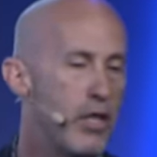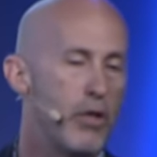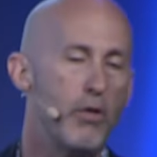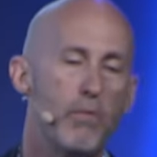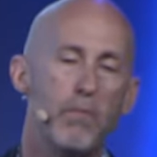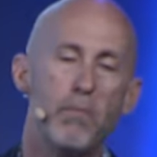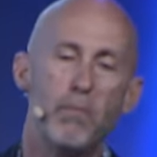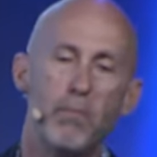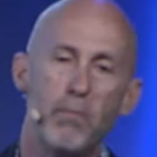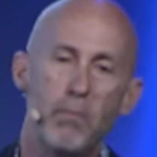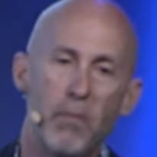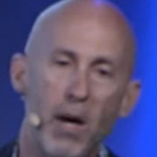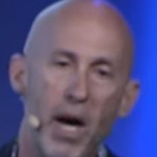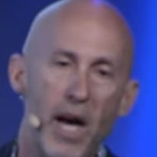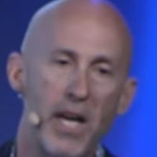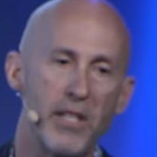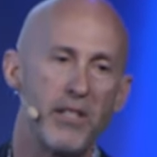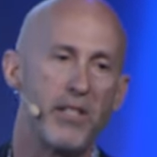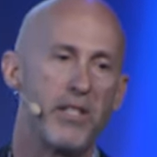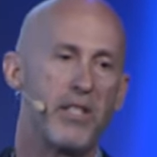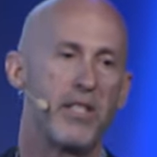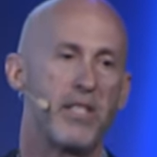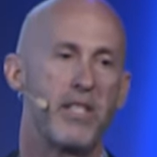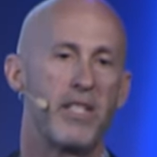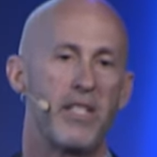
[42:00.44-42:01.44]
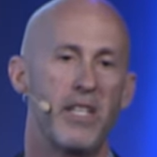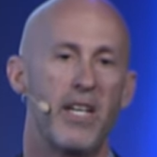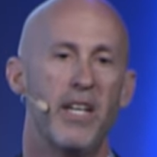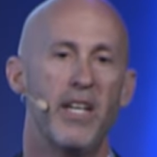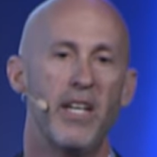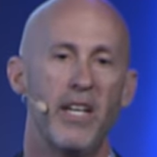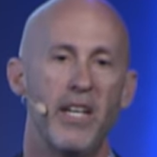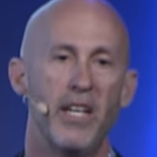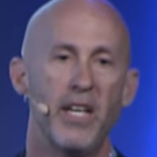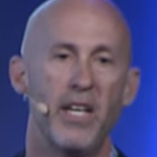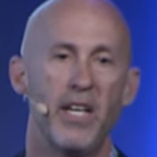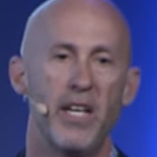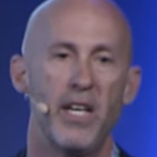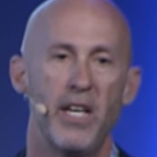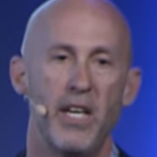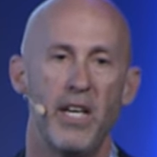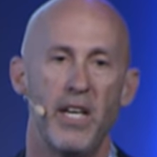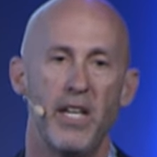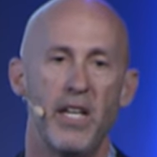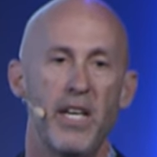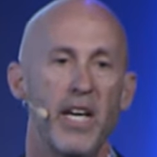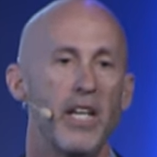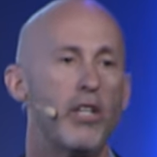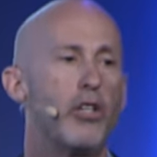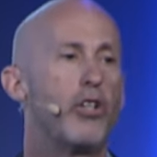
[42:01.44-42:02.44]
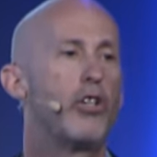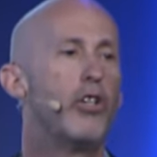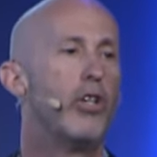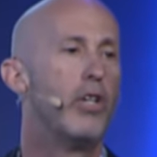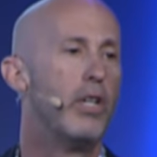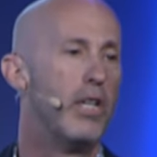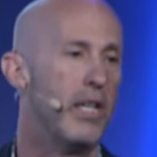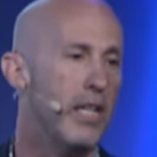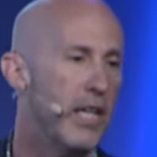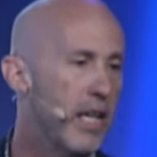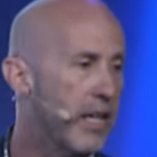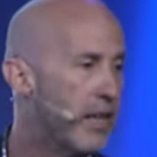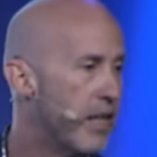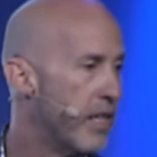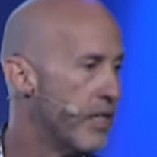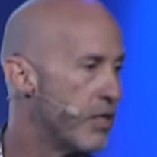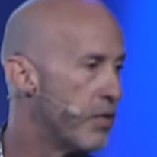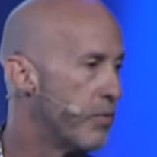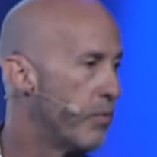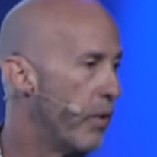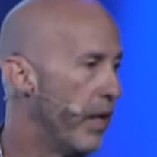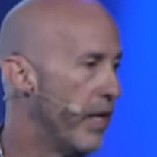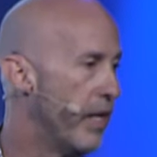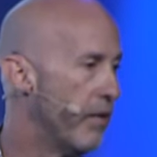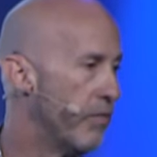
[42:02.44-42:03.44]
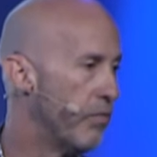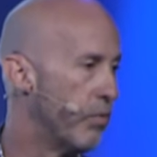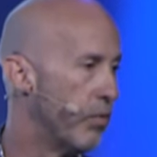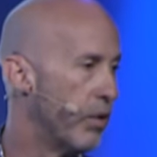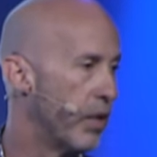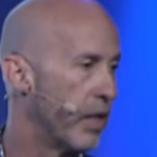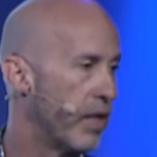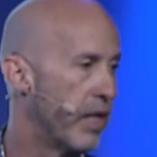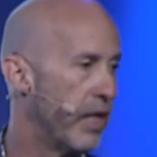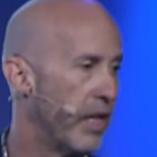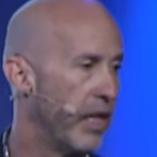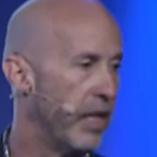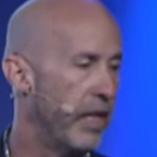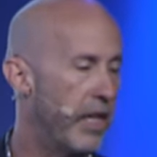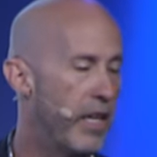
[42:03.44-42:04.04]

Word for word: you must get good at this way of working.